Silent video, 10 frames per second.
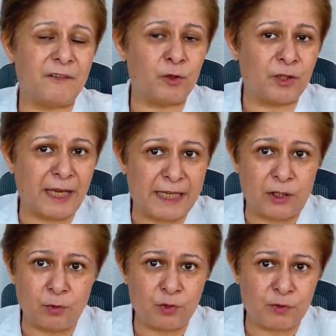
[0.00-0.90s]
if you're
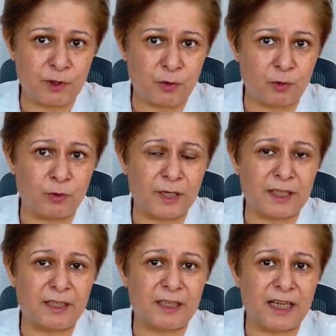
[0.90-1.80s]
diagnosed with
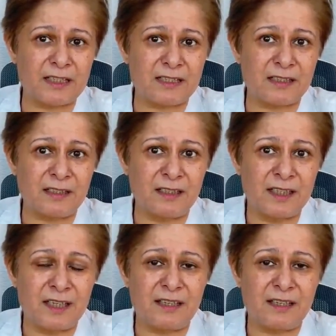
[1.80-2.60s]
colorectal cancer,